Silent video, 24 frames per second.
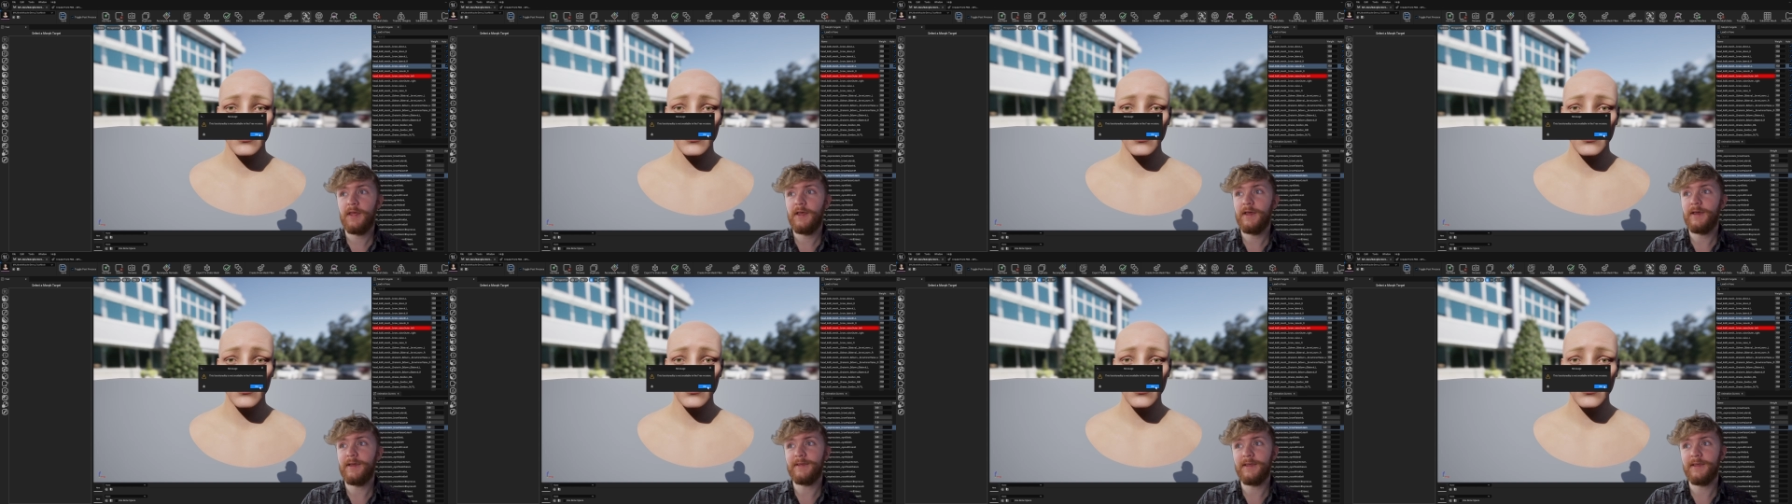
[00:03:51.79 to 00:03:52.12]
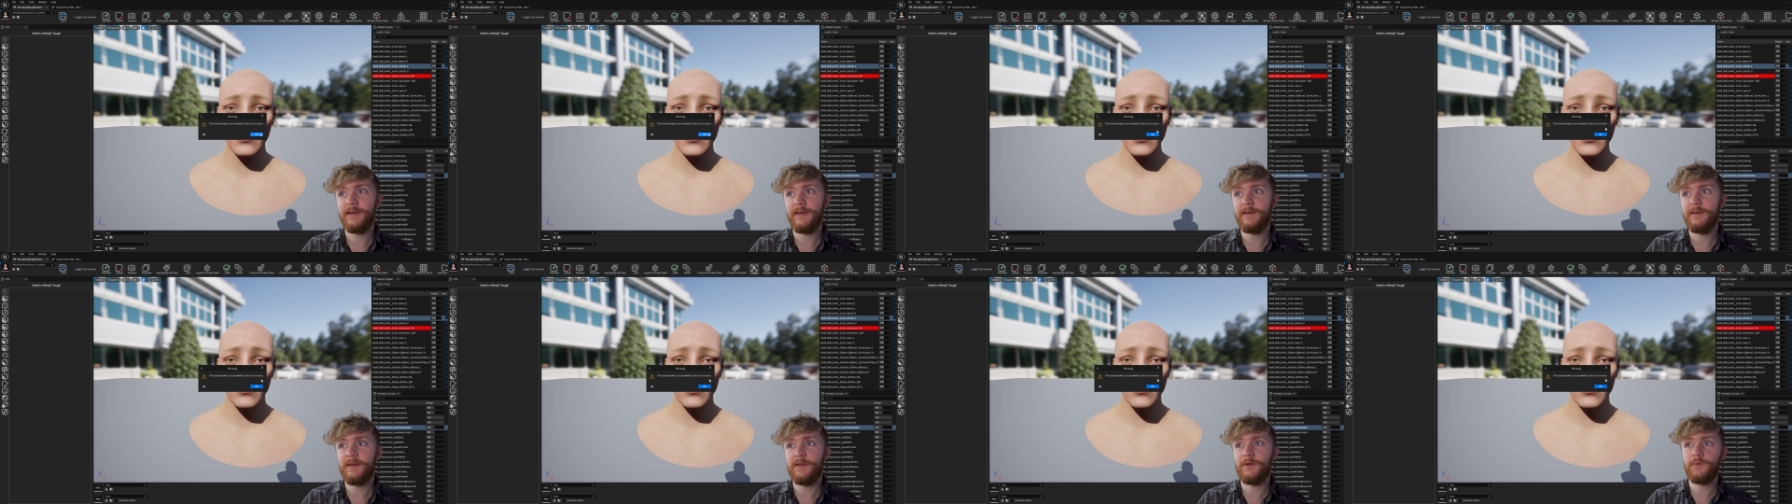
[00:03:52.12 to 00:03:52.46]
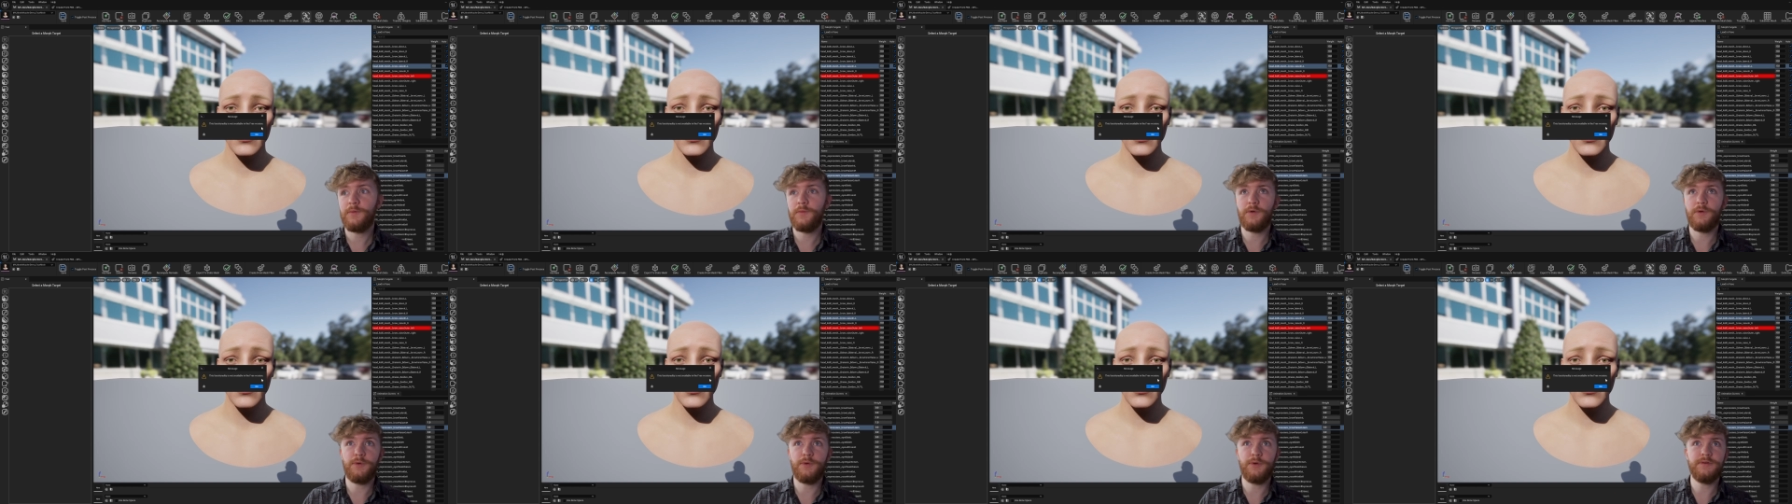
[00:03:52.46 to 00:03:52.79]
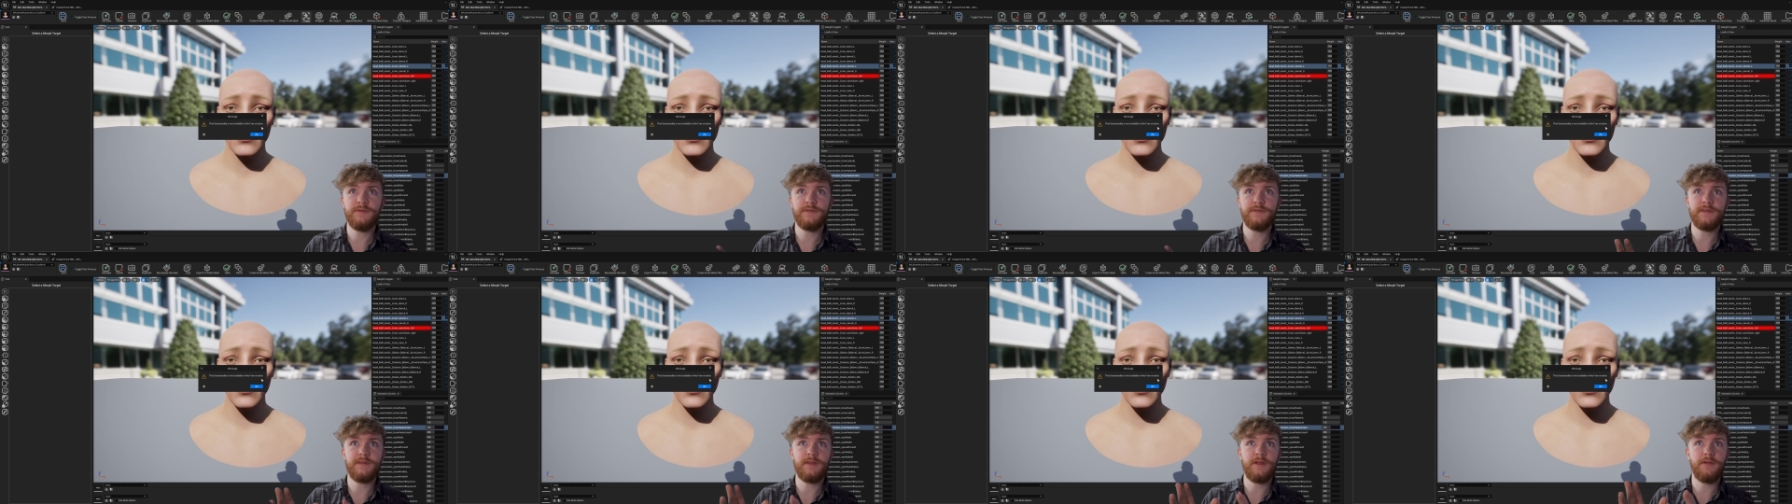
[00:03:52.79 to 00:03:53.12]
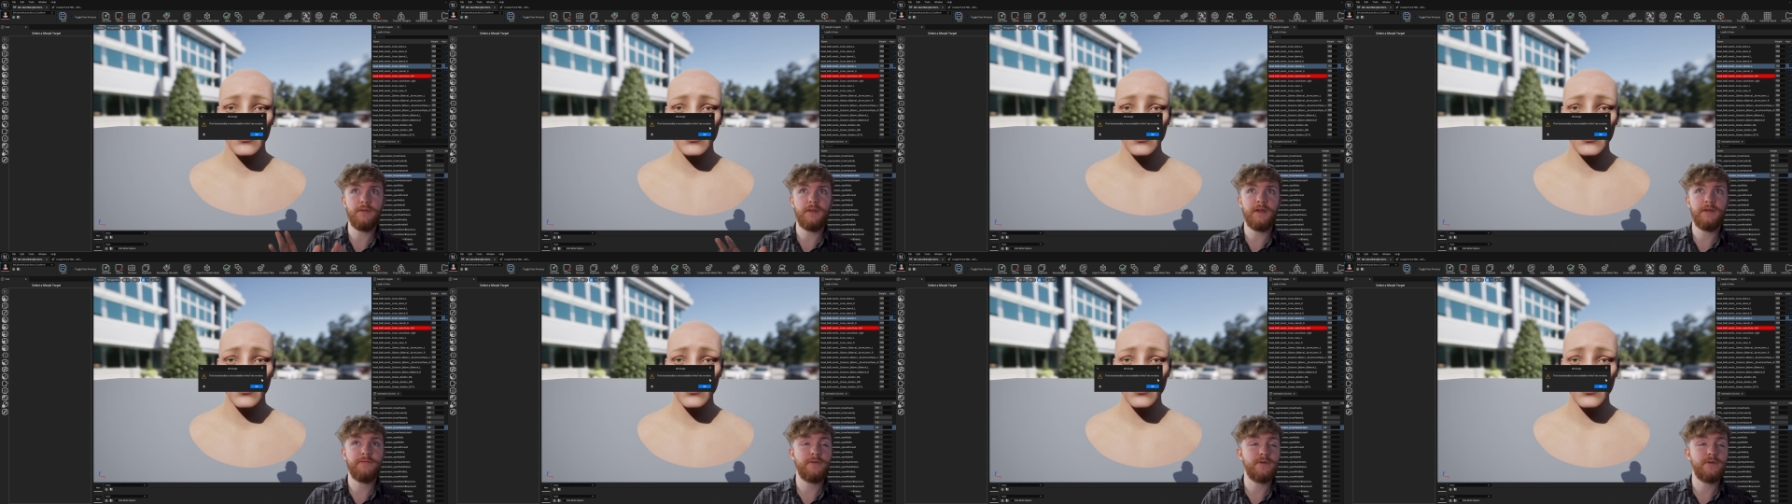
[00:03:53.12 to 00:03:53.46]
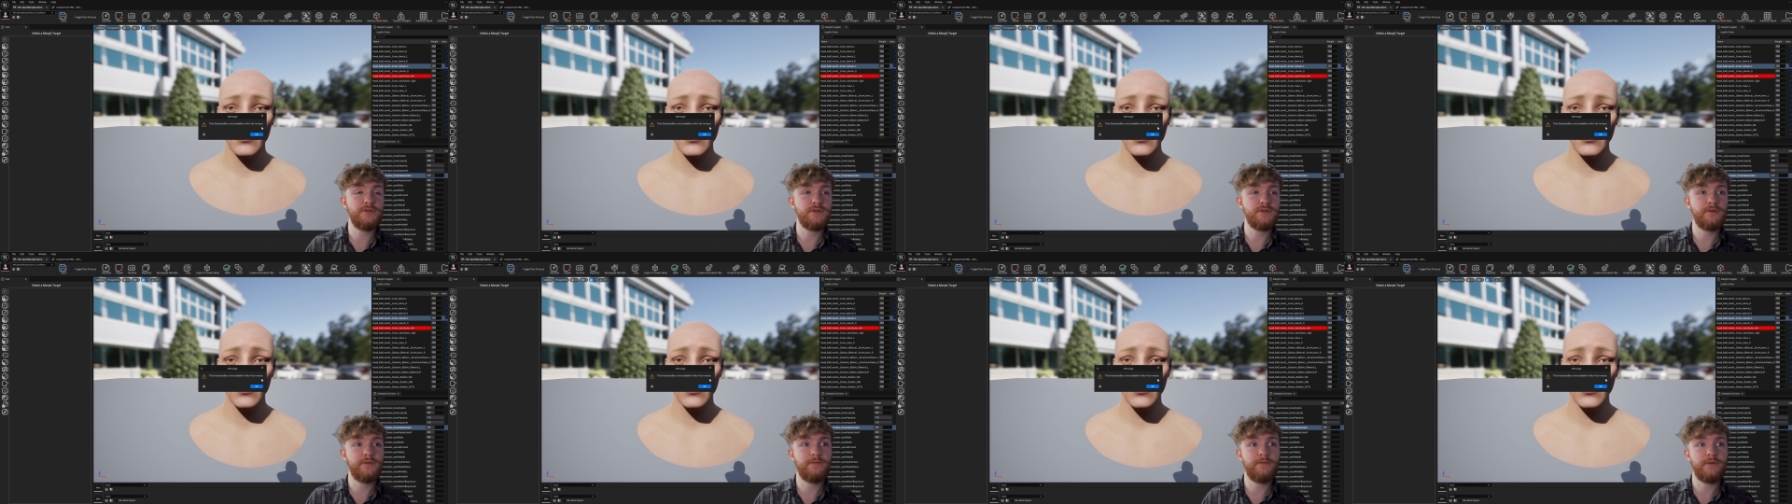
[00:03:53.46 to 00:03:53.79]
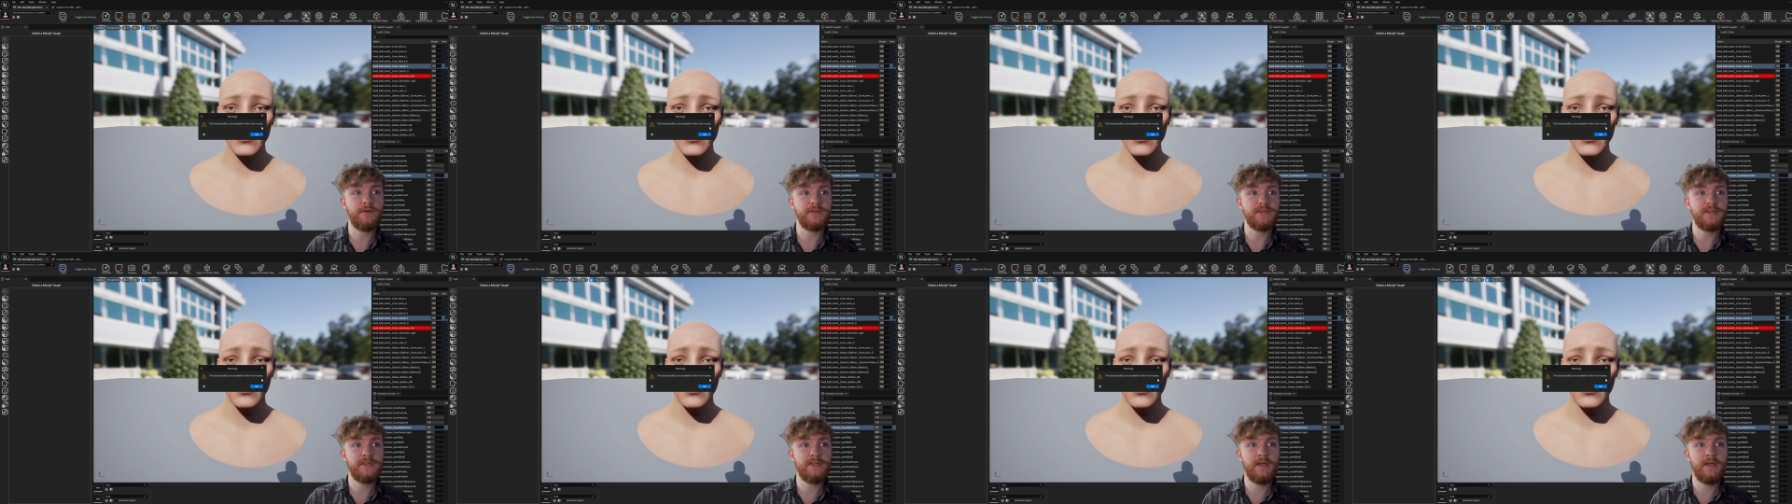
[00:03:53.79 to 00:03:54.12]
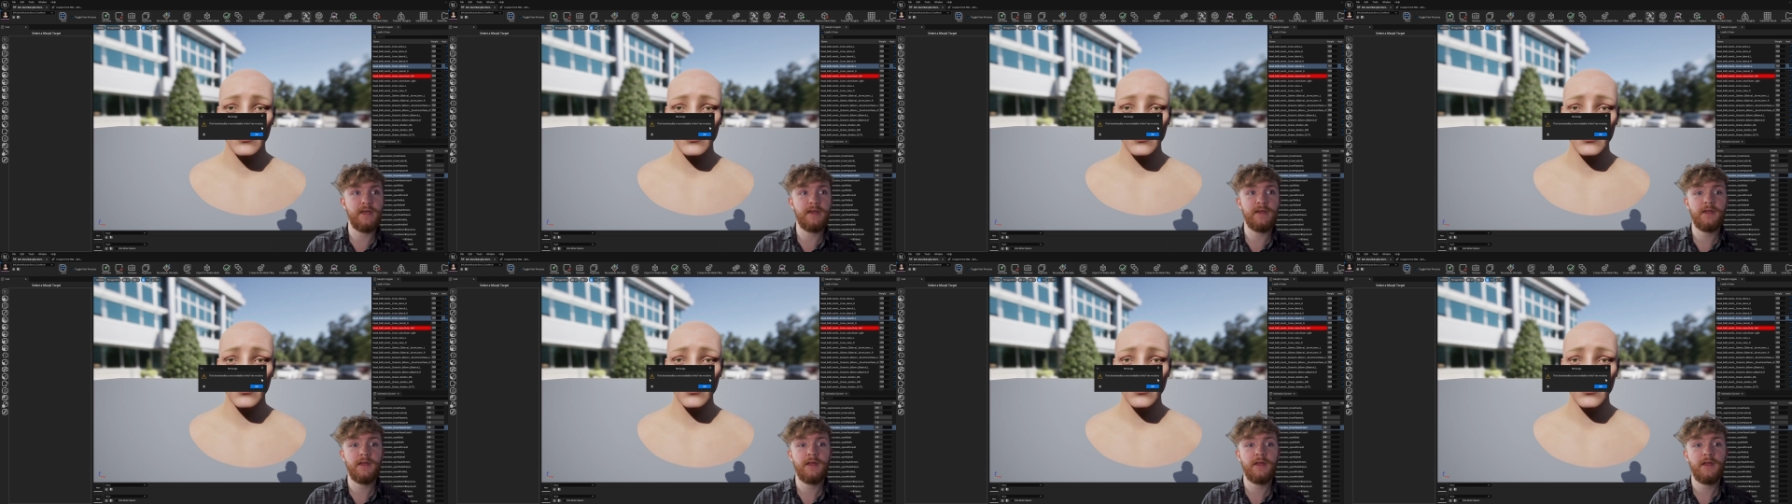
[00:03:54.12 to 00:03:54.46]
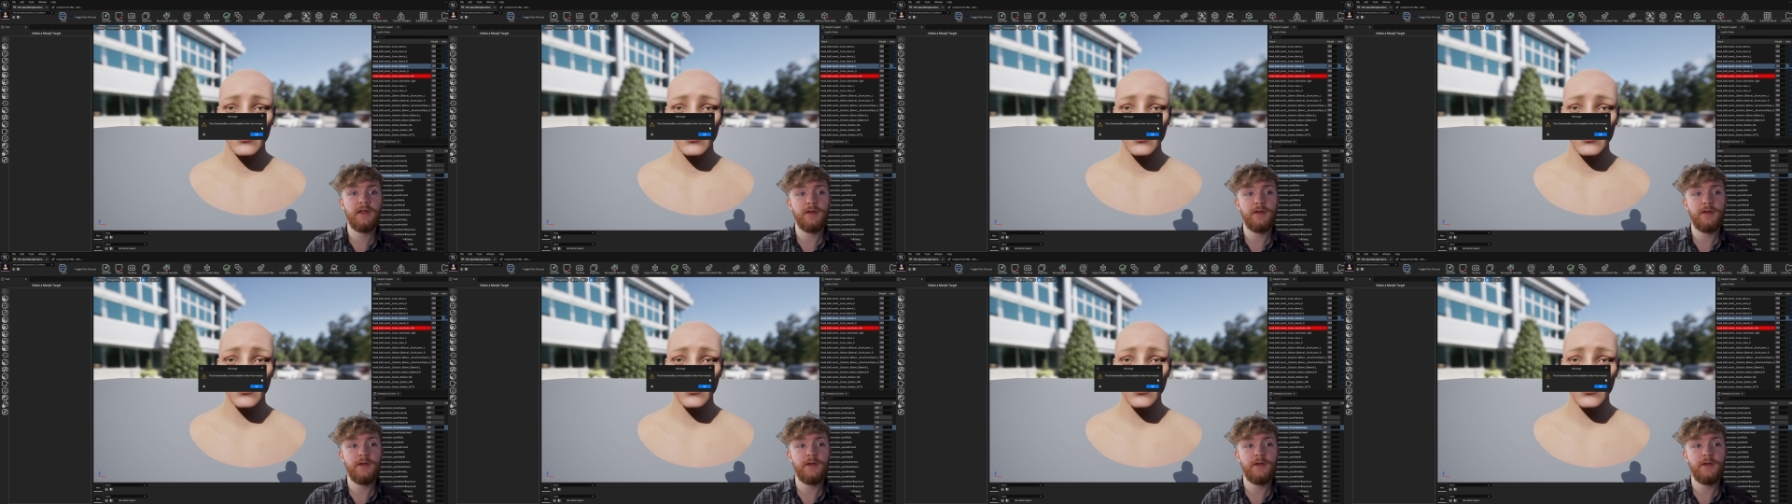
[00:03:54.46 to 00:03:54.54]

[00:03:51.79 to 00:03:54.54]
Again, we're using the Lite version for today.